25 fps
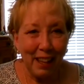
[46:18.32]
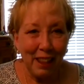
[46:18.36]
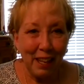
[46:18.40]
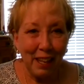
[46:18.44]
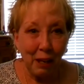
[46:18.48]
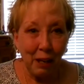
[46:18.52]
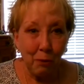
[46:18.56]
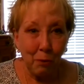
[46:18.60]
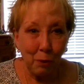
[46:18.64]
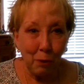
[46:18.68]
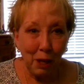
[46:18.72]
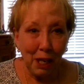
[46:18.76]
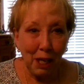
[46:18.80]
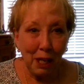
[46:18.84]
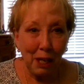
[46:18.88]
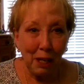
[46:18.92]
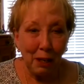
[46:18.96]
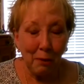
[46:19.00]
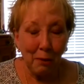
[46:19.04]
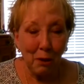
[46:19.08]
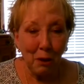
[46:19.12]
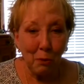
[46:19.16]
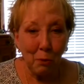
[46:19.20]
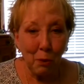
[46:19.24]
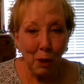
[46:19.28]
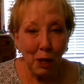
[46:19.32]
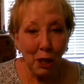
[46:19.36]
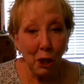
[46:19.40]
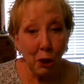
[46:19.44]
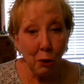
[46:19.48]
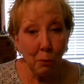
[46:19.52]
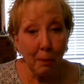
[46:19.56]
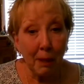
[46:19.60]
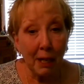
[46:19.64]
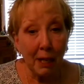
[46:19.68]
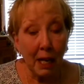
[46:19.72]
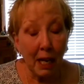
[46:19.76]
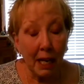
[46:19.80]
think we
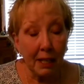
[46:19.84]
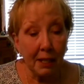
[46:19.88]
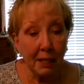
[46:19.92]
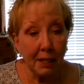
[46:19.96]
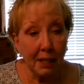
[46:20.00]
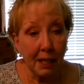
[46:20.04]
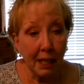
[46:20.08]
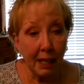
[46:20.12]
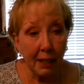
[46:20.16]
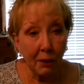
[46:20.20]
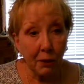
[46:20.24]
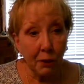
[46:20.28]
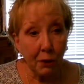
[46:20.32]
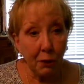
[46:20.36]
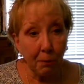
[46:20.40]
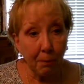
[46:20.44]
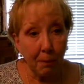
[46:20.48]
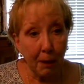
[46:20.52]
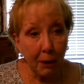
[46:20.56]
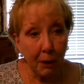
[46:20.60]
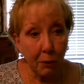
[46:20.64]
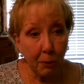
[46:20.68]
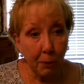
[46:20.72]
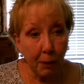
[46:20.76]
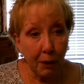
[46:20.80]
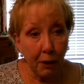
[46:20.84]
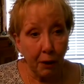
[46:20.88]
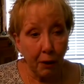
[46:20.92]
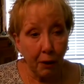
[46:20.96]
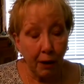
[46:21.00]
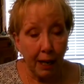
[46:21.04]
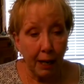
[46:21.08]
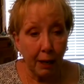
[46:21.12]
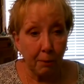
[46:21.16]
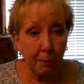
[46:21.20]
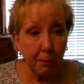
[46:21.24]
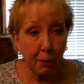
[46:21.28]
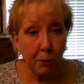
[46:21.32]
humanize things too much with our
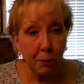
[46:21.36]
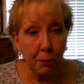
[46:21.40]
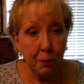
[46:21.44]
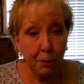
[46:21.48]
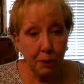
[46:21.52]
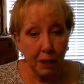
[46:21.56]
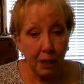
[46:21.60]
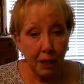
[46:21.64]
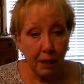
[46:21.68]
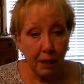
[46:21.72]
animals.